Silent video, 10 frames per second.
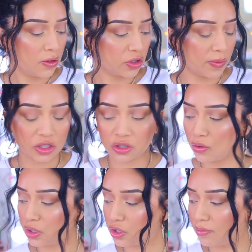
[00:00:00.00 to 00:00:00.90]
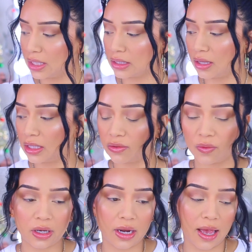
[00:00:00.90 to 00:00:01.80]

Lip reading: So I'm actually going to mix this one,